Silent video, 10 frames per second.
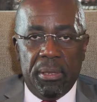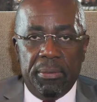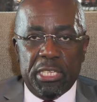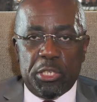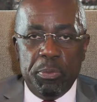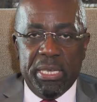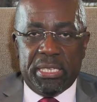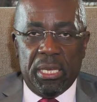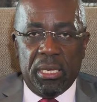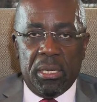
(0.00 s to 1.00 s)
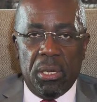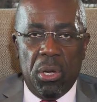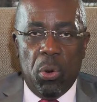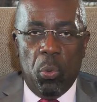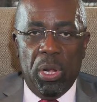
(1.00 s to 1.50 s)
This meeting
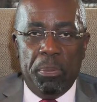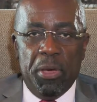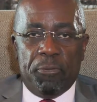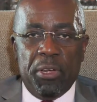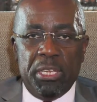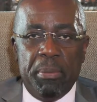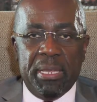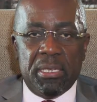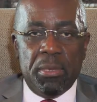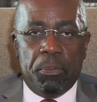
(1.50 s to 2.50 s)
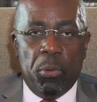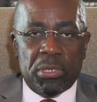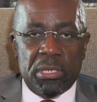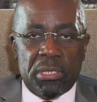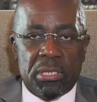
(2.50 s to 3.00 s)
will be of fundamental
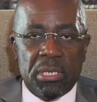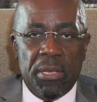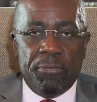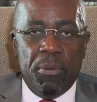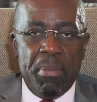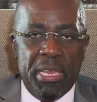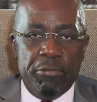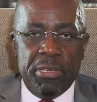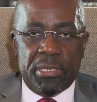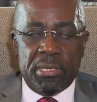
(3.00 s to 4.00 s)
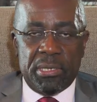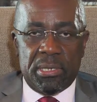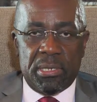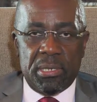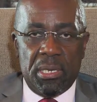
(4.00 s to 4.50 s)
importance for many
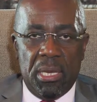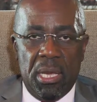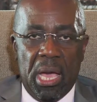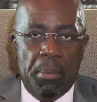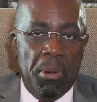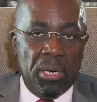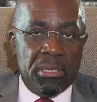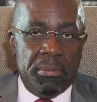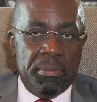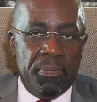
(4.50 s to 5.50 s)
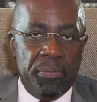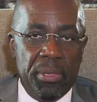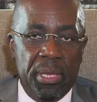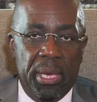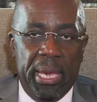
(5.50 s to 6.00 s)
reasons. Among them,
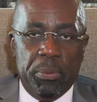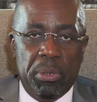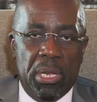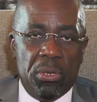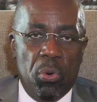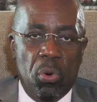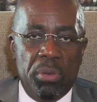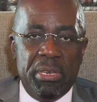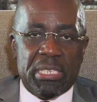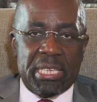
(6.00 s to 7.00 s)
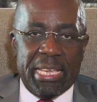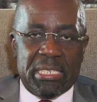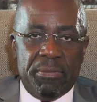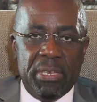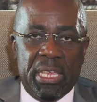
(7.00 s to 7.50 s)
it will not only be
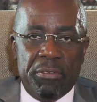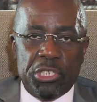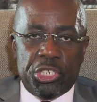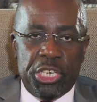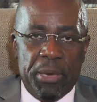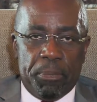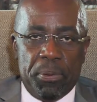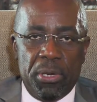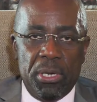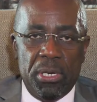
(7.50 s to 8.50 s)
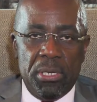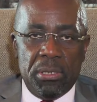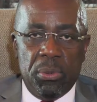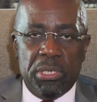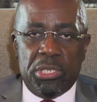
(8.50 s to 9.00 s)
decisive in giving shape
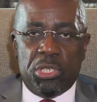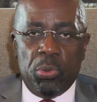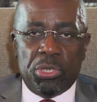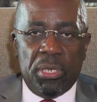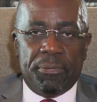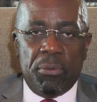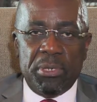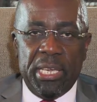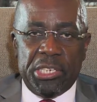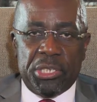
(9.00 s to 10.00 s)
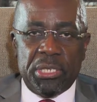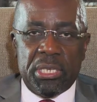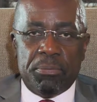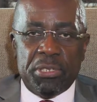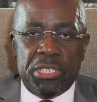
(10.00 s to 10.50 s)
to the institutional foundations
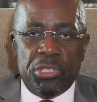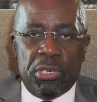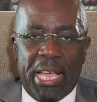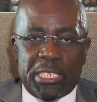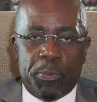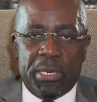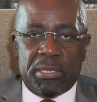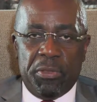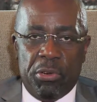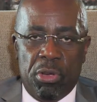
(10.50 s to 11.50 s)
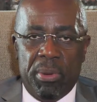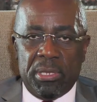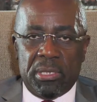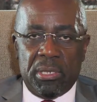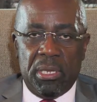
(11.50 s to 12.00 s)
and procedural aspects of the
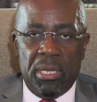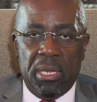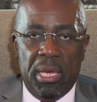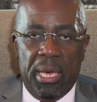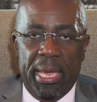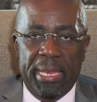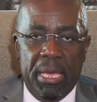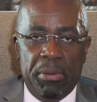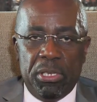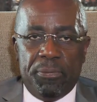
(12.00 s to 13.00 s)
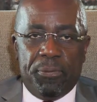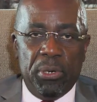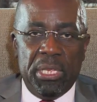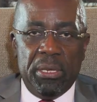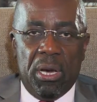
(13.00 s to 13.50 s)
agreement, enabling it to
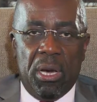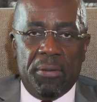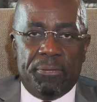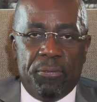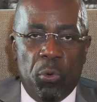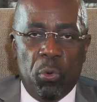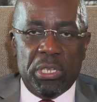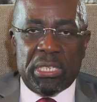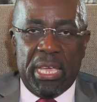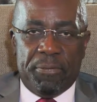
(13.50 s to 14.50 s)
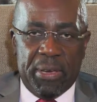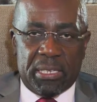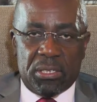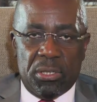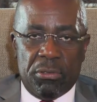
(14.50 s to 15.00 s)
fully unfold its
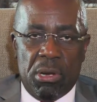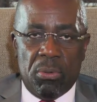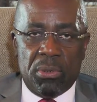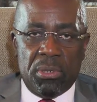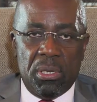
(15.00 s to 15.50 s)
effects on the ground,